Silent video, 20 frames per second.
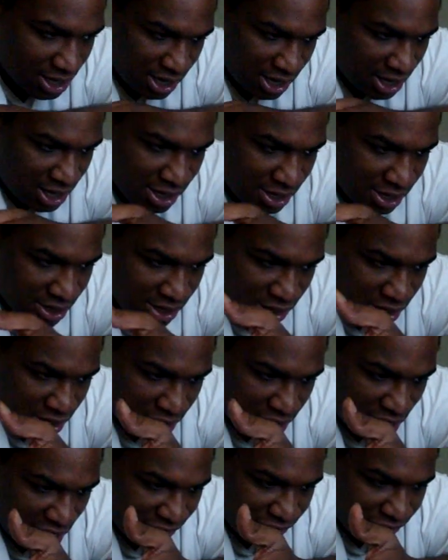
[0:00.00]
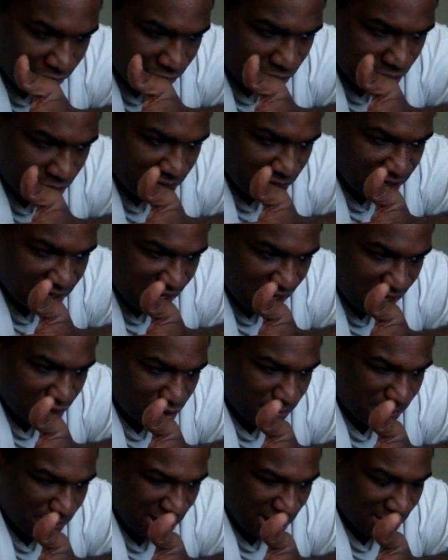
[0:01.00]
and, you know, have him win the
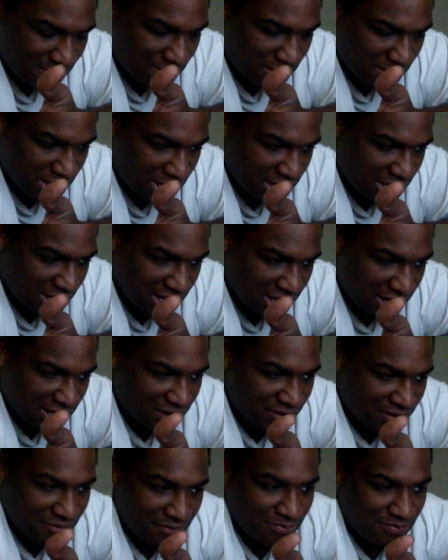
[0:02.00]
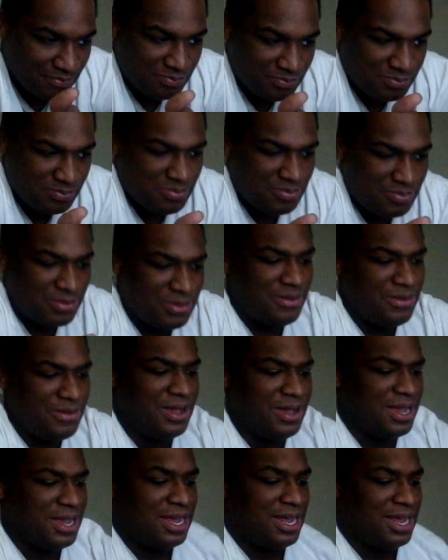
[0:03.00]
title back by an
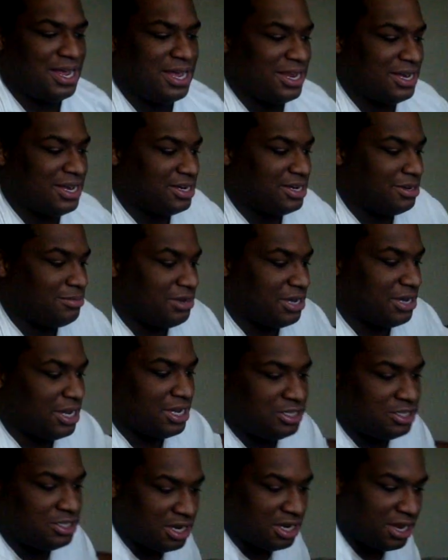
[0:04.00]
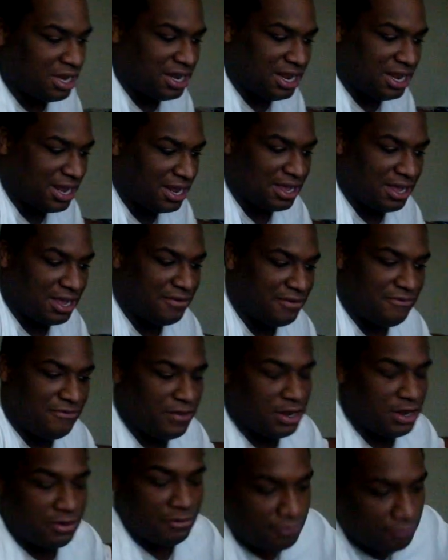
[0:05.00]
elimination, like a
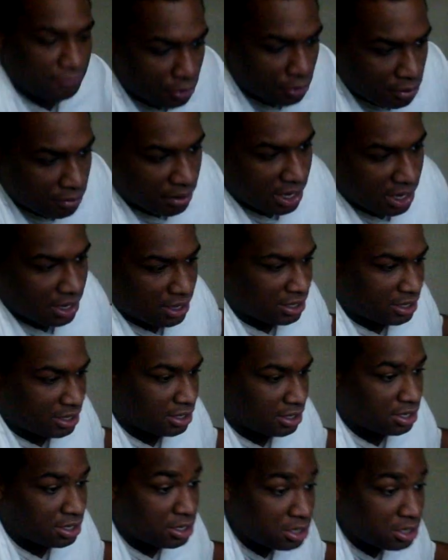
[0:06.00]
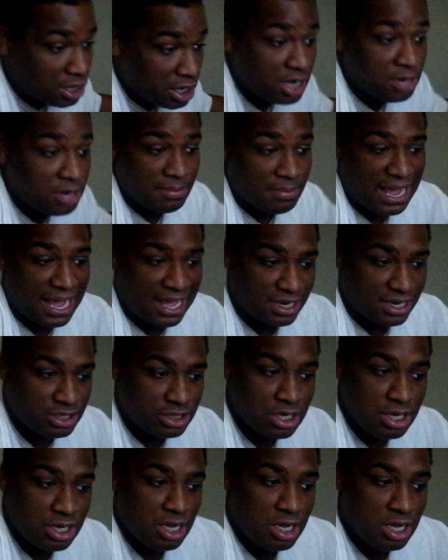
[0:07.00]
fatal four-way in a good match.